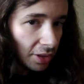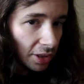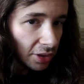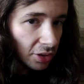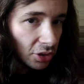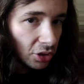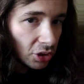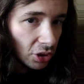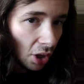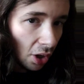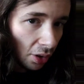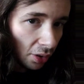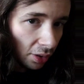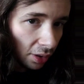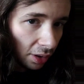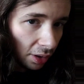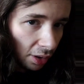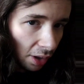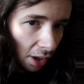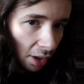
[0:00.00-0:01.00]
this young
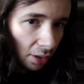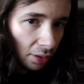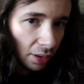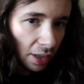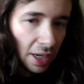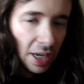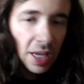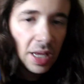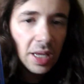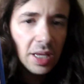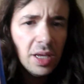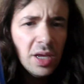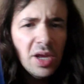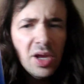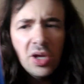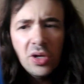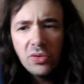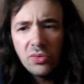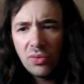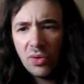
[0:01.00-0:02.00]
girl here
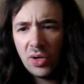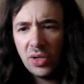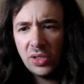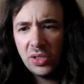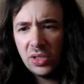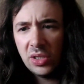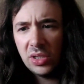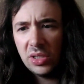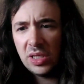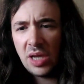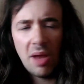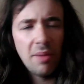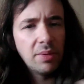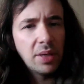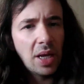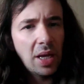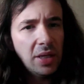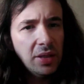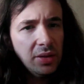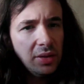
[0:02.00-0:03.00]
trying to
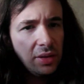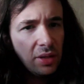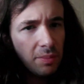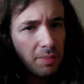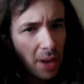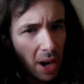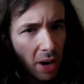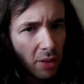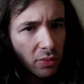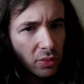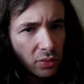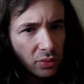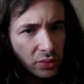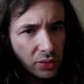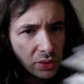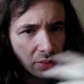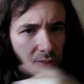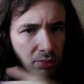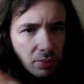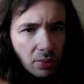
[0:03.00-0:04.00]
navigate the perils
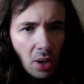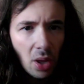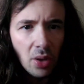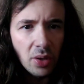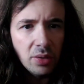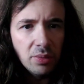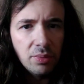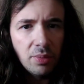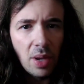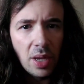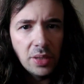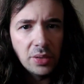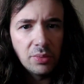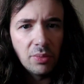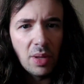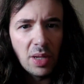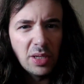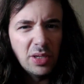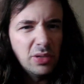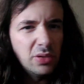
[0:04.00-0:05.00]
of life as
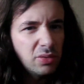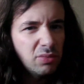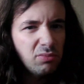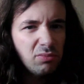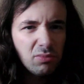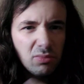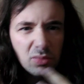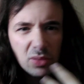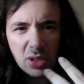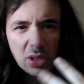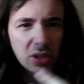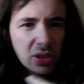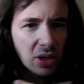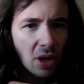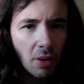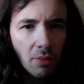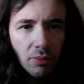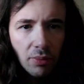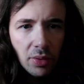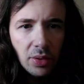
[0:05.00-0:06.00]
well as
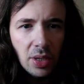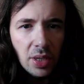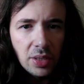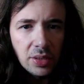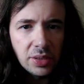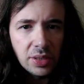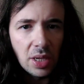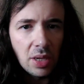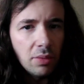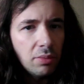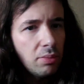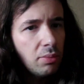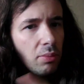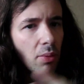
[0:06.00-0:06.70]
discovering herself,